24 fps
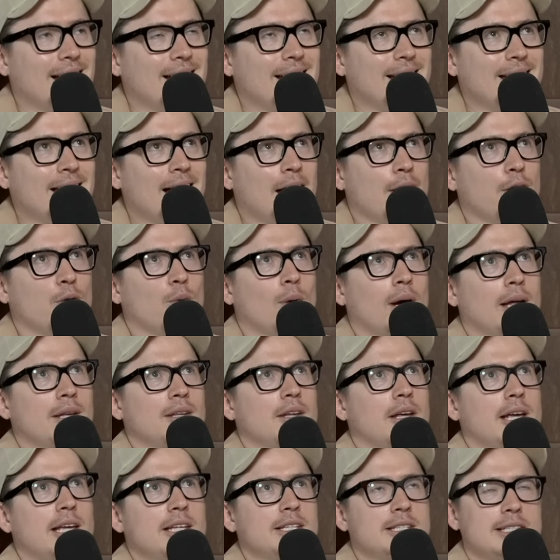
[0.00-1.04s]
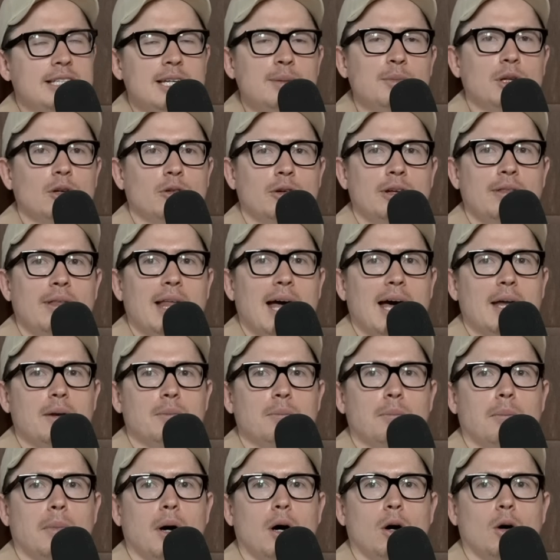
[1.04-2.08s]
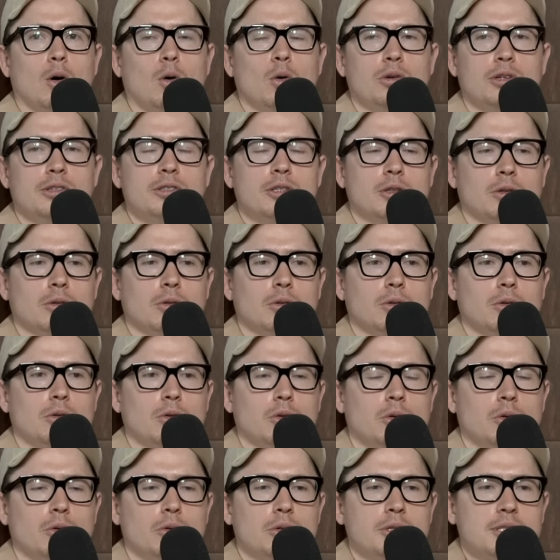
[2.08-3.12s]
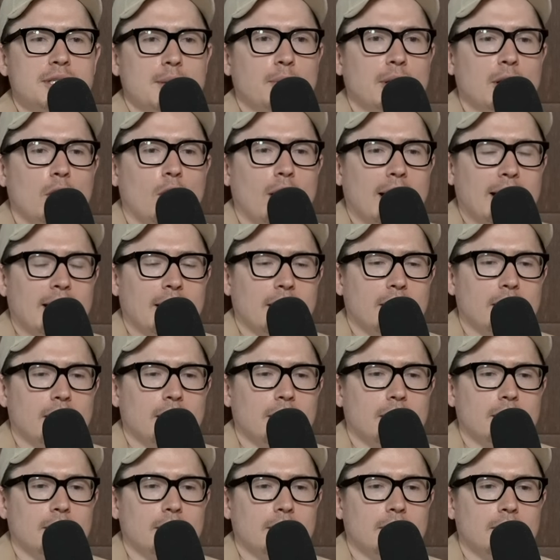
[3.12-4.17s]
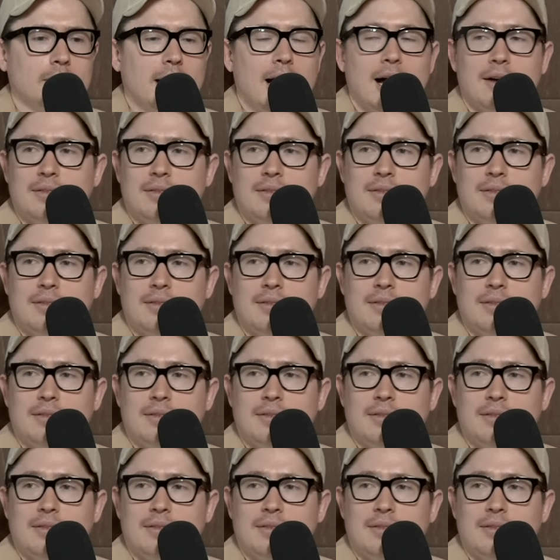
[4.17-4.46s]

Another one similar in that mold to someone like a uh,